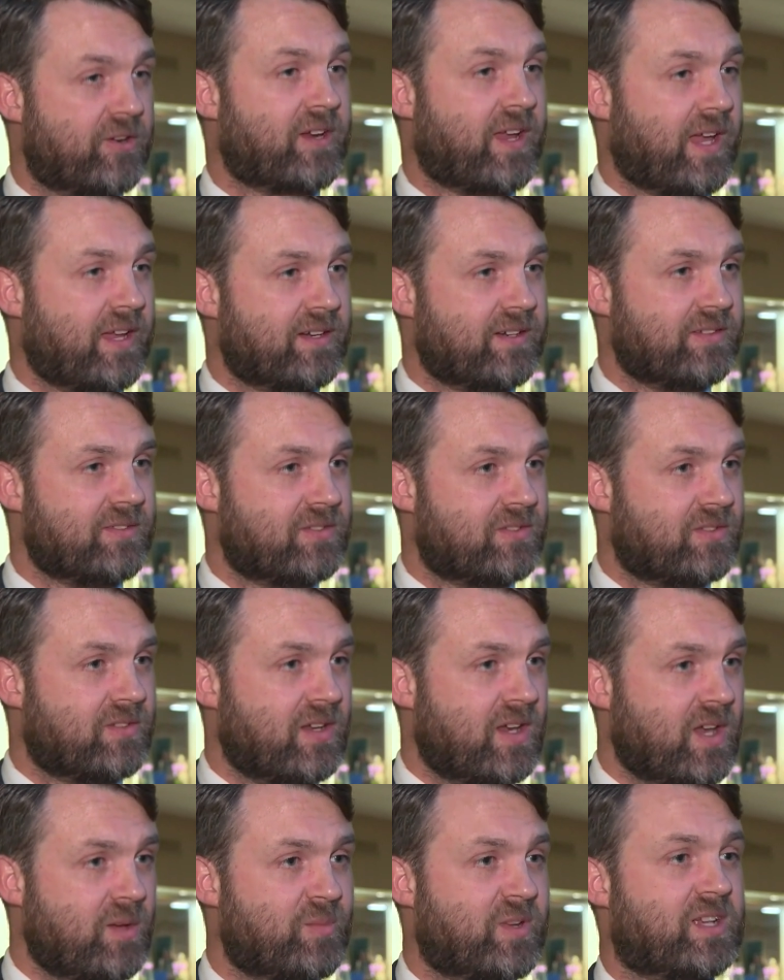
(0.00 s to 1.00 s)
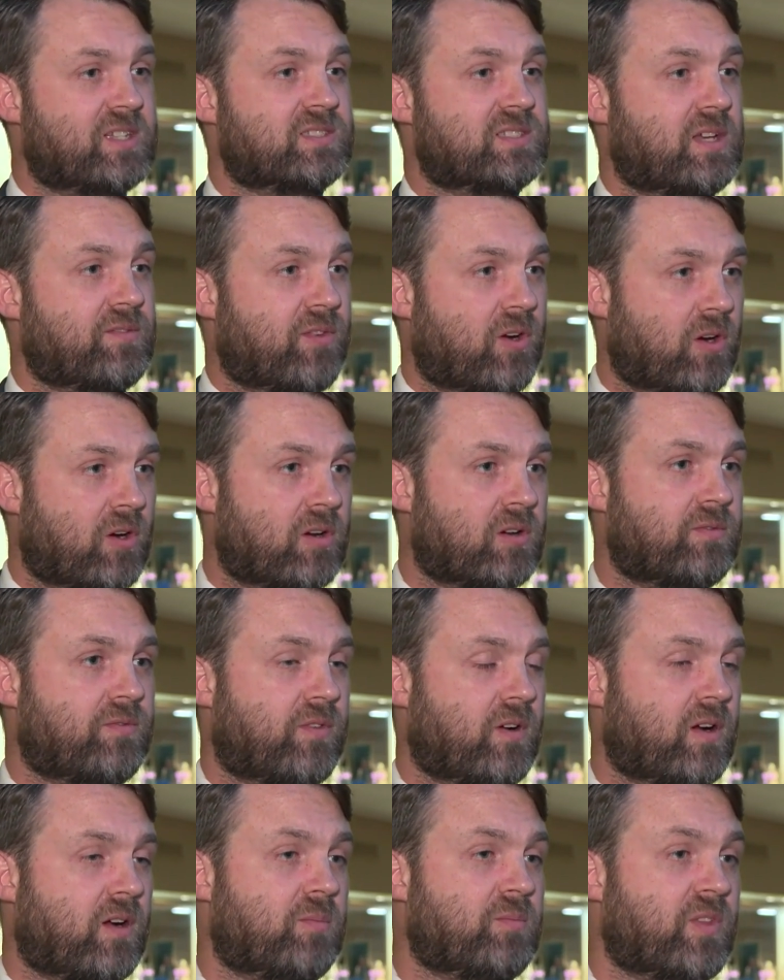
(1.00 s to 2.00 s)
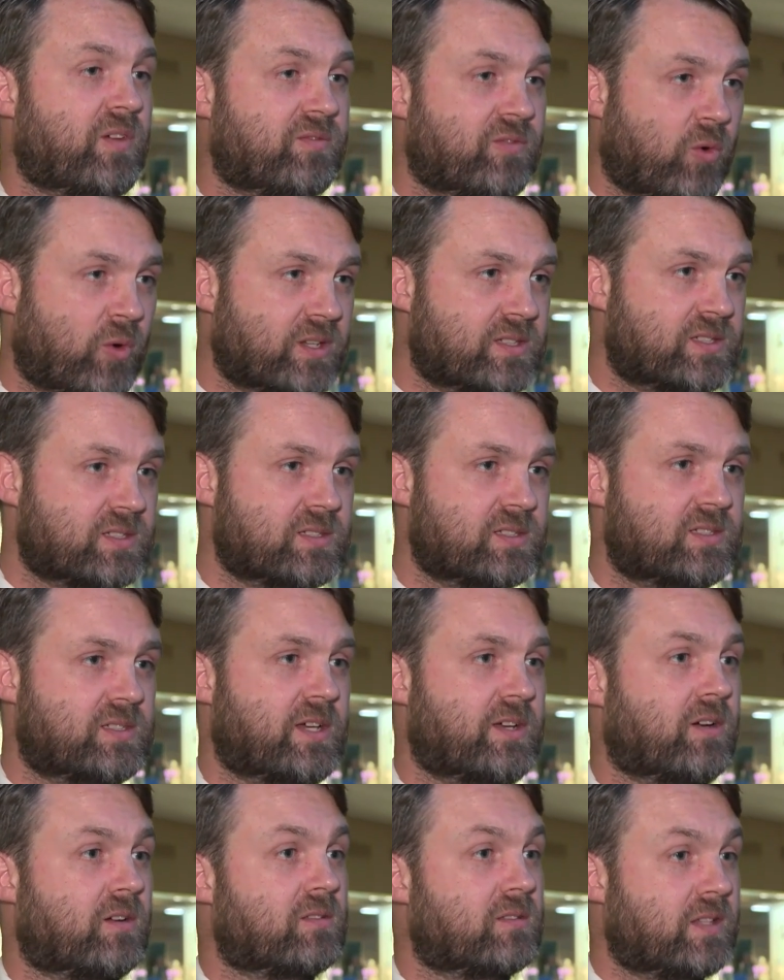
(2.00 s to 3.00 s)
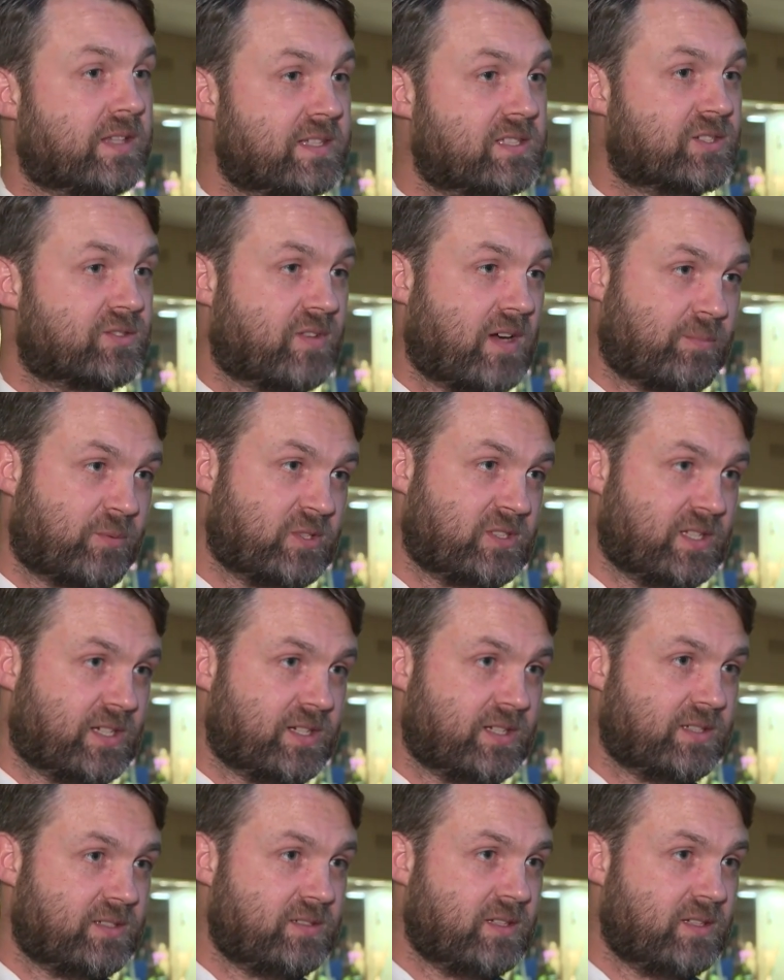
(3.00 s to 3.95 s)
candidates because they've heard from the voices that are least represented.